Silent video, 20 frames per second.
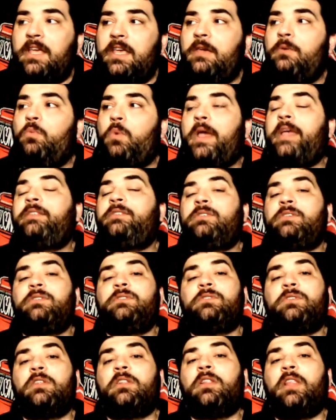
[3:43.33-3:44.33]
He waits
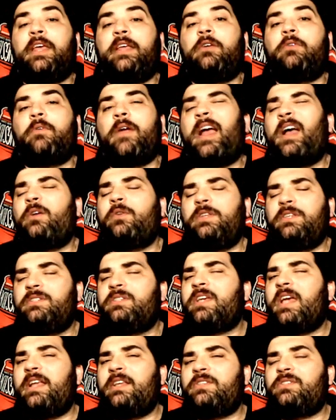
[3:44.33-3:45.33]
until the later round.
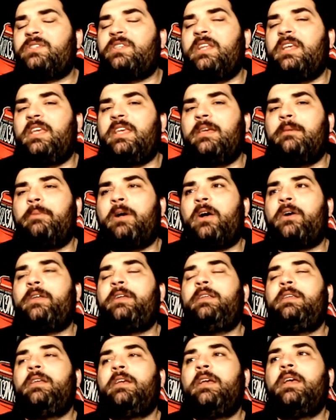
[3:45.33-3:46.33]
He's kind of sneaky
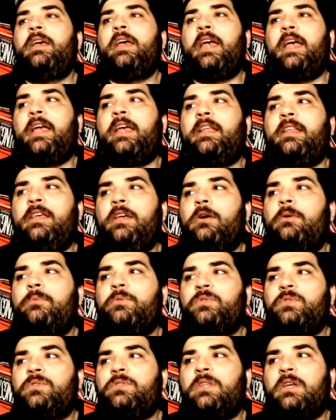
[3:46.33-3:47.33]
about it. And he
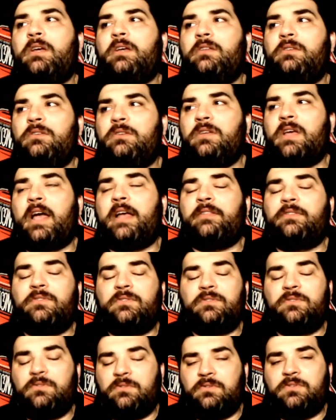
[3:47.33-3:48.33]
almost got
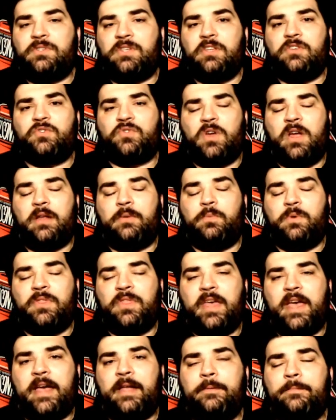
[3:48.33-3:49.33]
Cintron
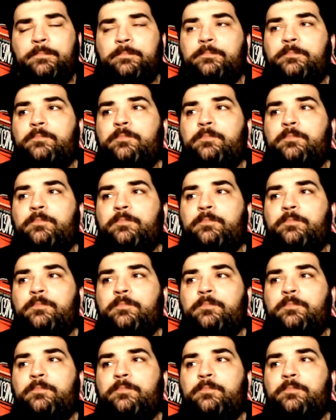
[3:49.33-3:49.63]
with that.